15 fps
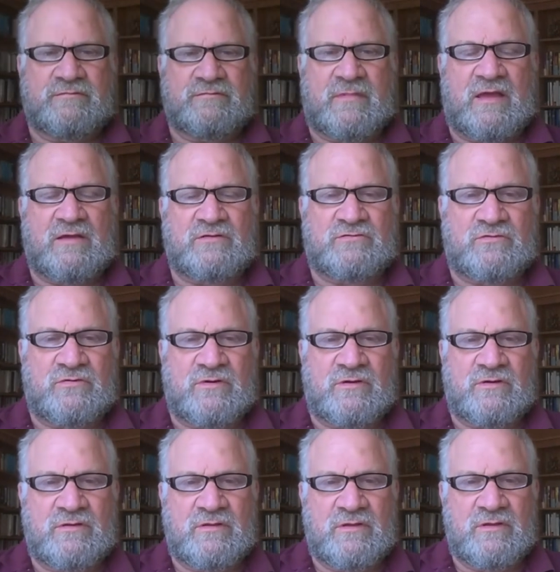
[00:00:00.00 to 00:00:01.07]

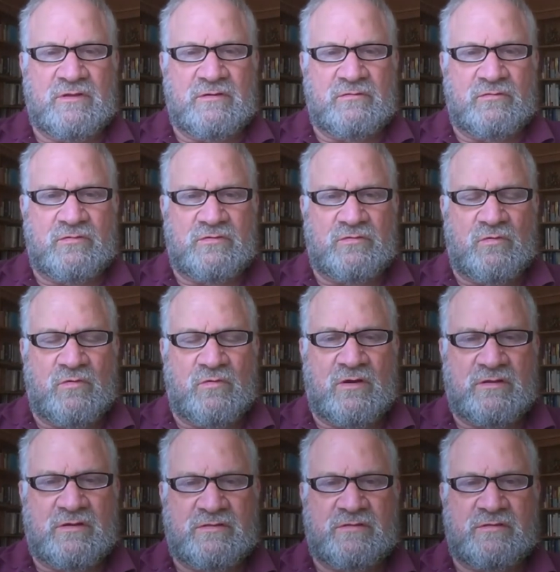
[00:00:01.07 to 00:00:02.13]
outdoor woods
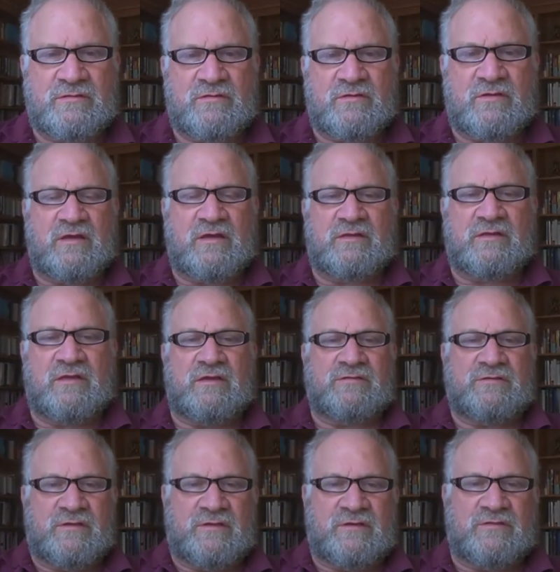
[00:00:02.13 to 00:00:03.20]
walks and sky
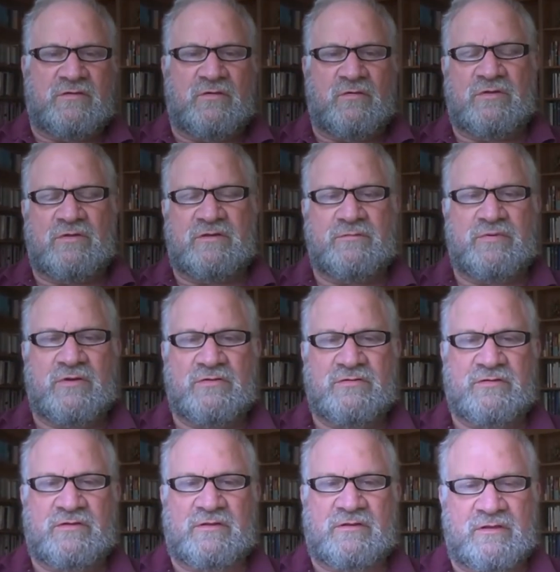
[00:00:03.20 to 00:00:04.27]
gazing and so on in
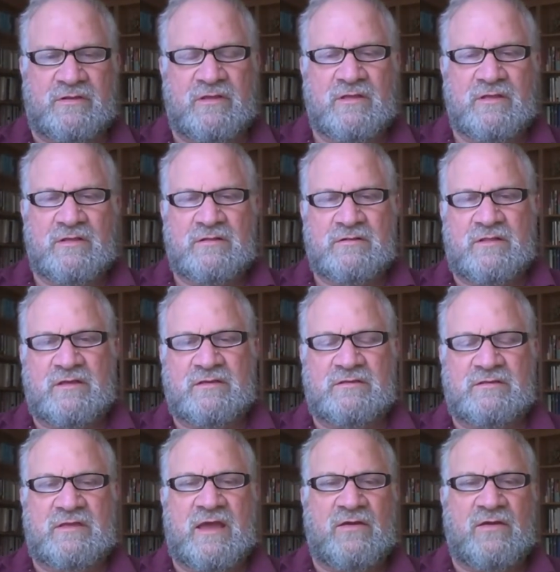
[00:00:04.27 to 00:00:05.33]
person, like
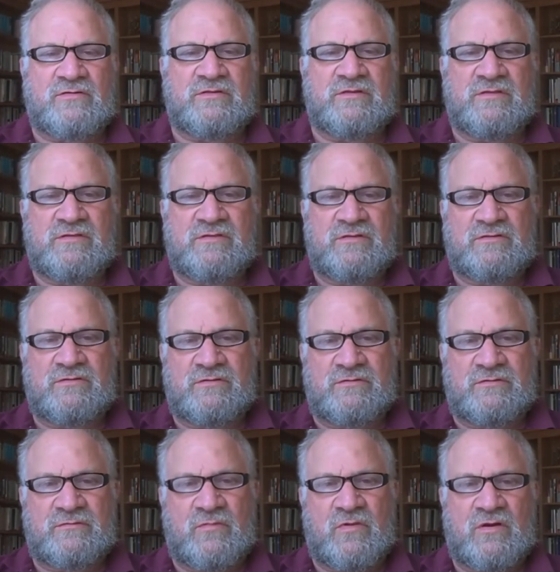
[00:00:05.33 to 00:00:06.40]
at Garrison
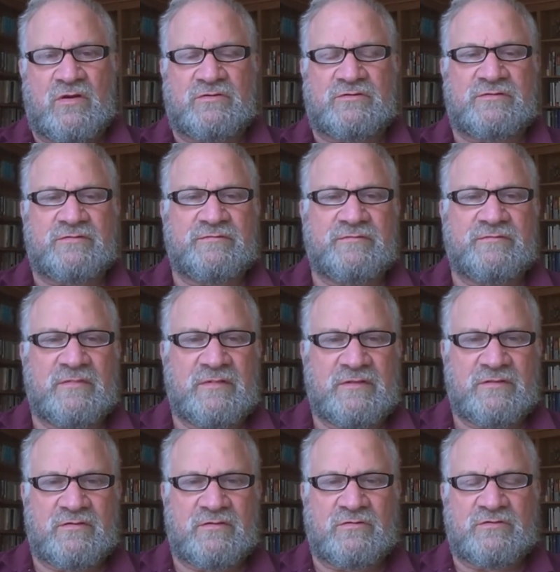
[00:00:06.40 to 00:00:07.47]
Institute in March,
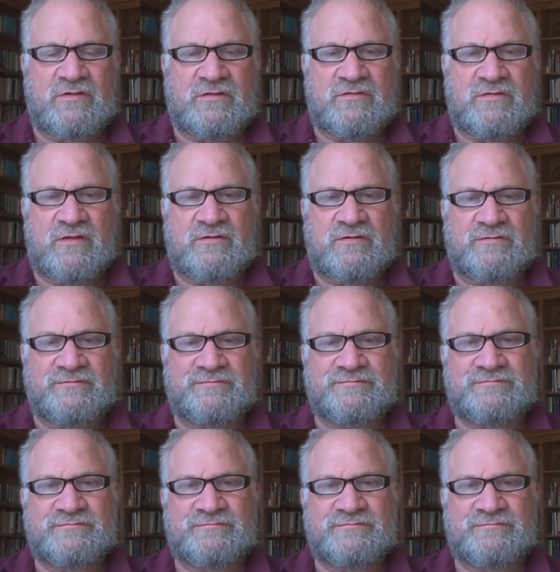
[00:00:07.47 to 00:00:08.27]
Dzogchen Center,